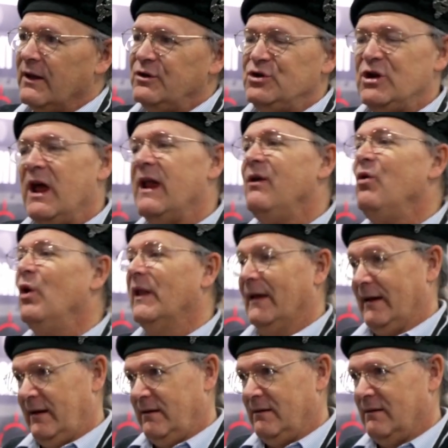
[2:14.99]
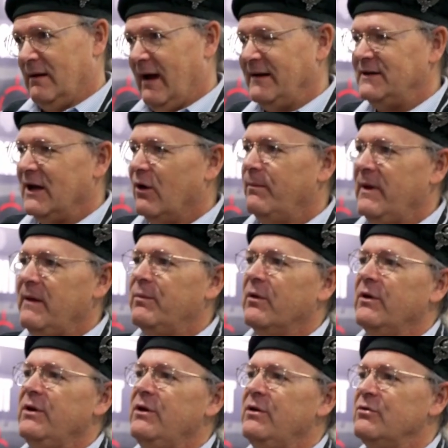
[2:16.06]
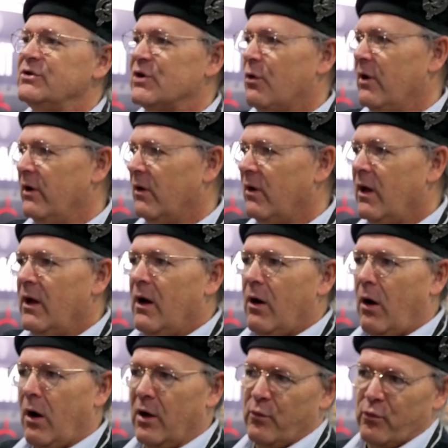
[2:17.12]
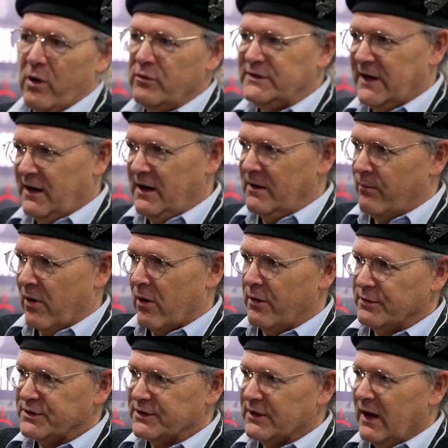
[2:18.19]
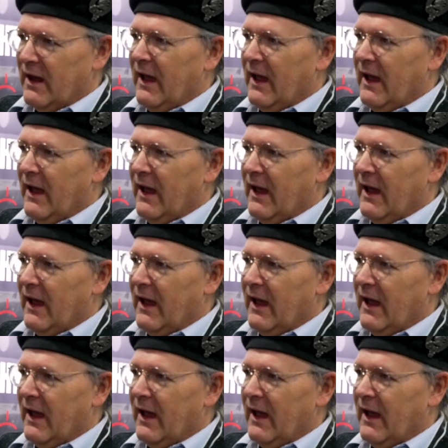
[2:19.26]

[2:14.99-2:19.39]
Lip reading: Generally, I tell people that you use oil on rotating parts